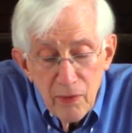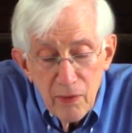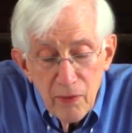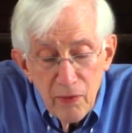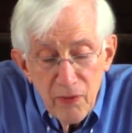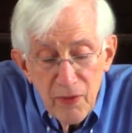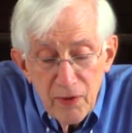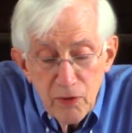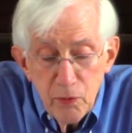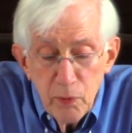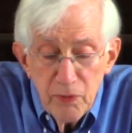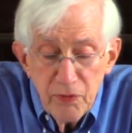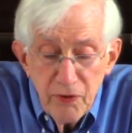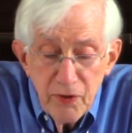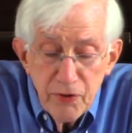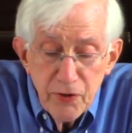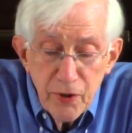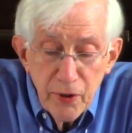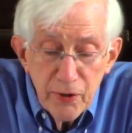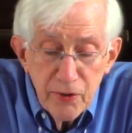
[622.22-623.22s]
This was the
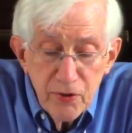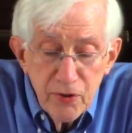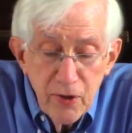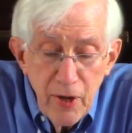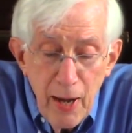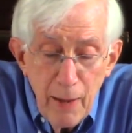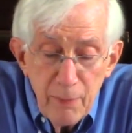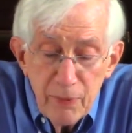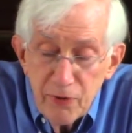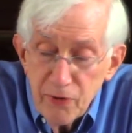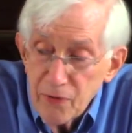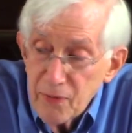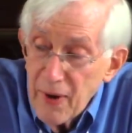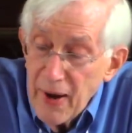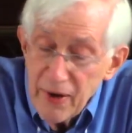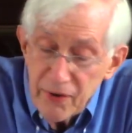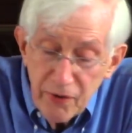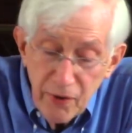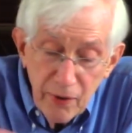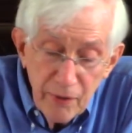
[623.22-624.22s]
church Thomas
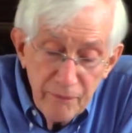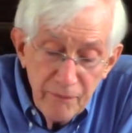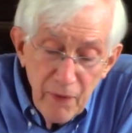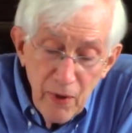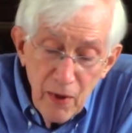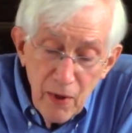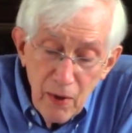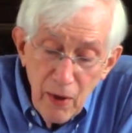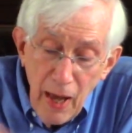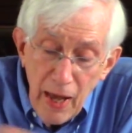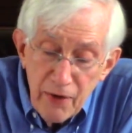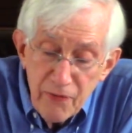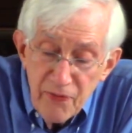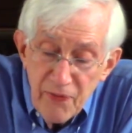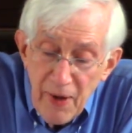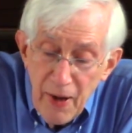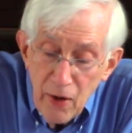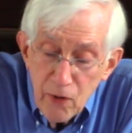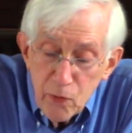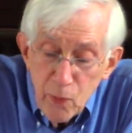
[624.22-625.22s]
Thrasher had
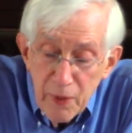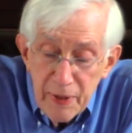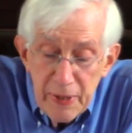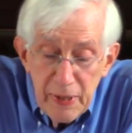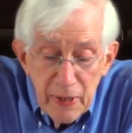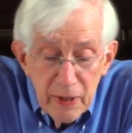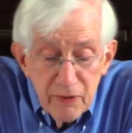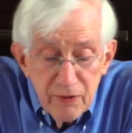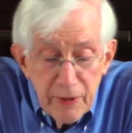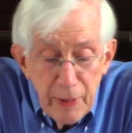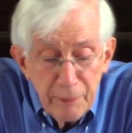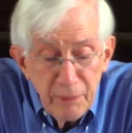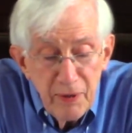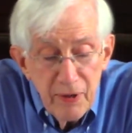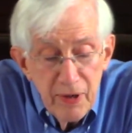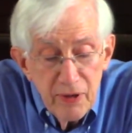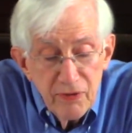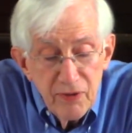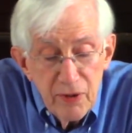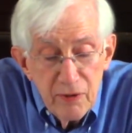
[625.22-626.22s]
found when he
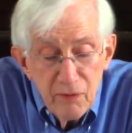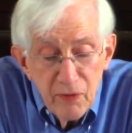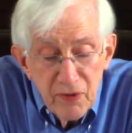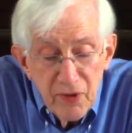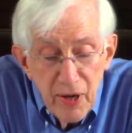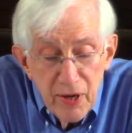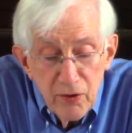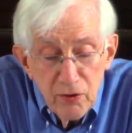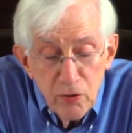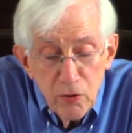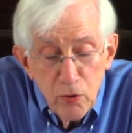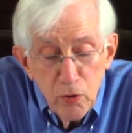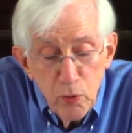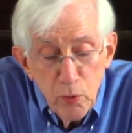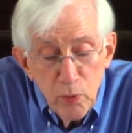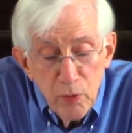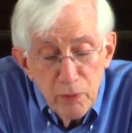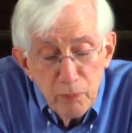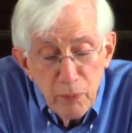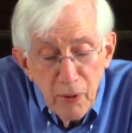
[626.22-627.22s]
accepted its invitation to
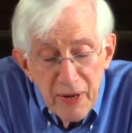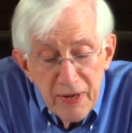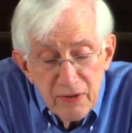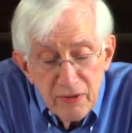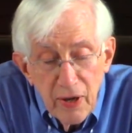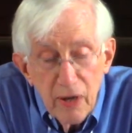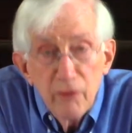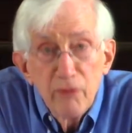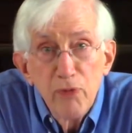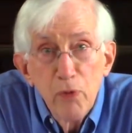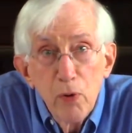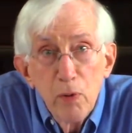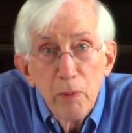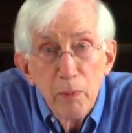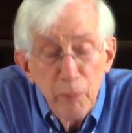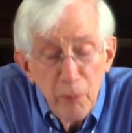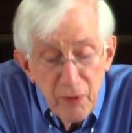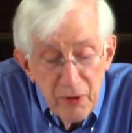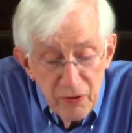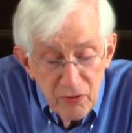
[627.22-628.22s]
replace our former
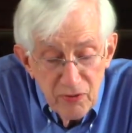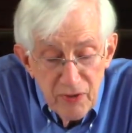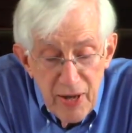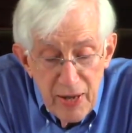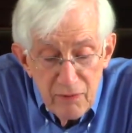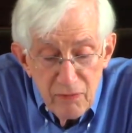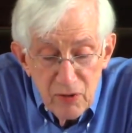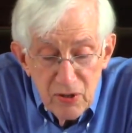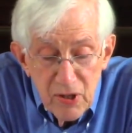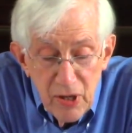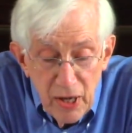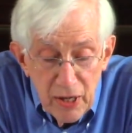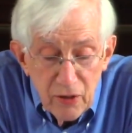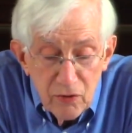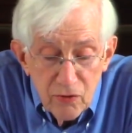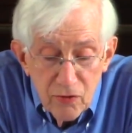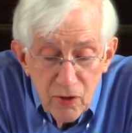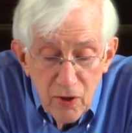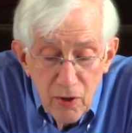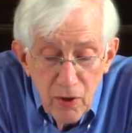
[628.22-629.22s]
priest David
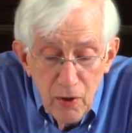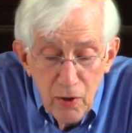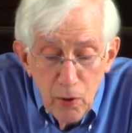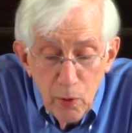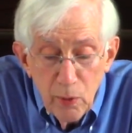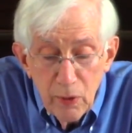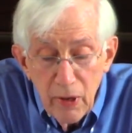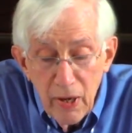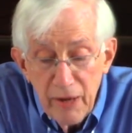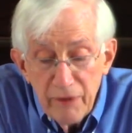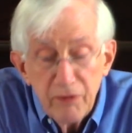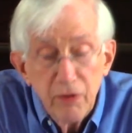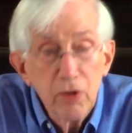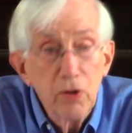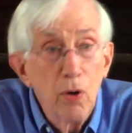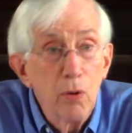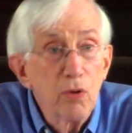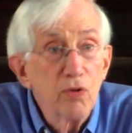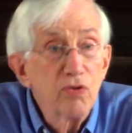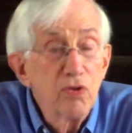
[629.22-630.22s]
Yates, who had left to
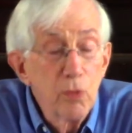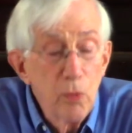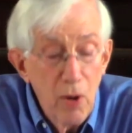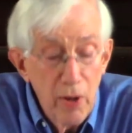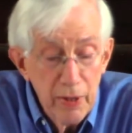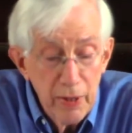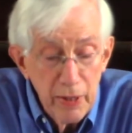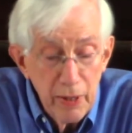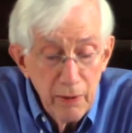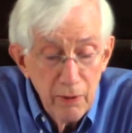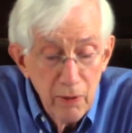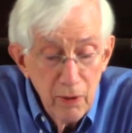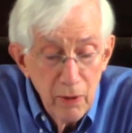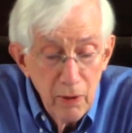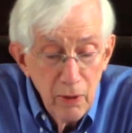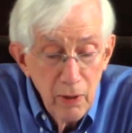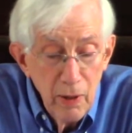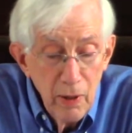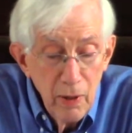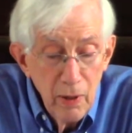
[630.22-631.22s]
go to Sewanee.
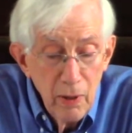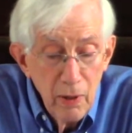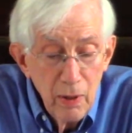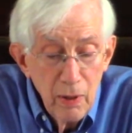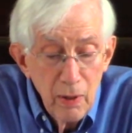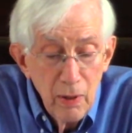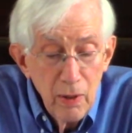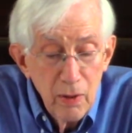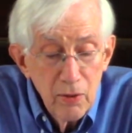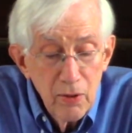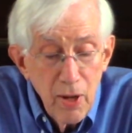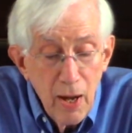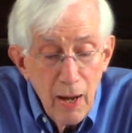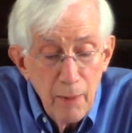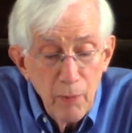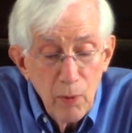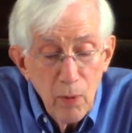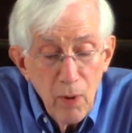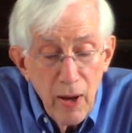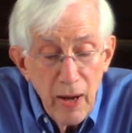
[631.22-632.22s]

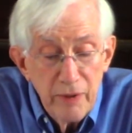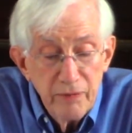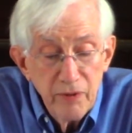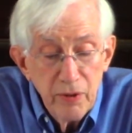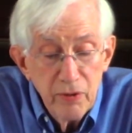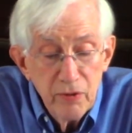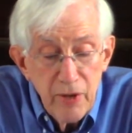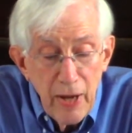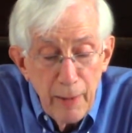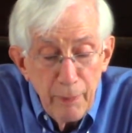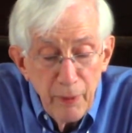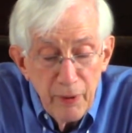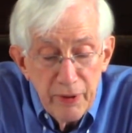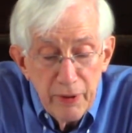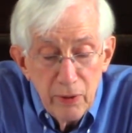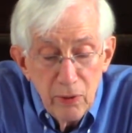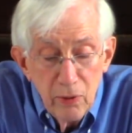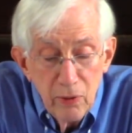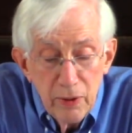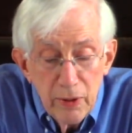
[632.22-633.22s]
Tom arrived in Chapel
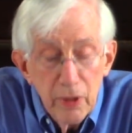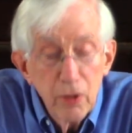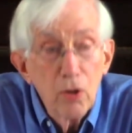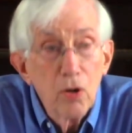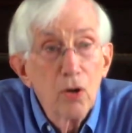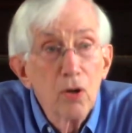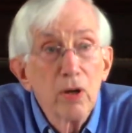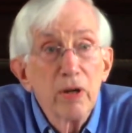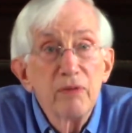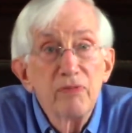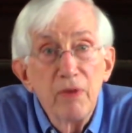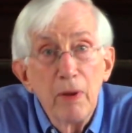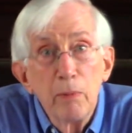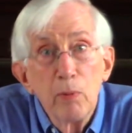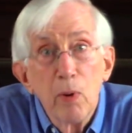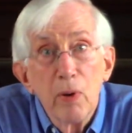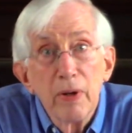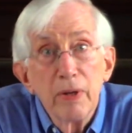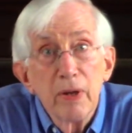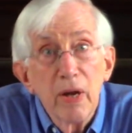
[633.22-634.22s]
Hill in early
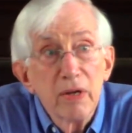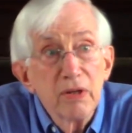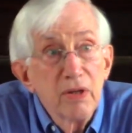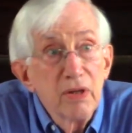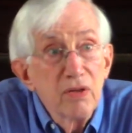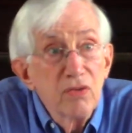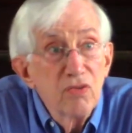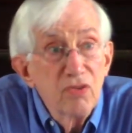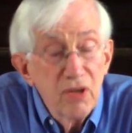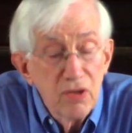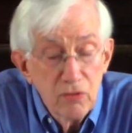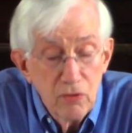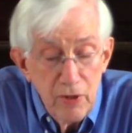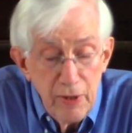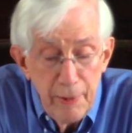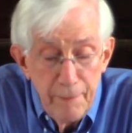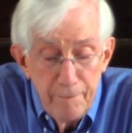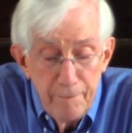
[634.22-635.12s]
February 1960.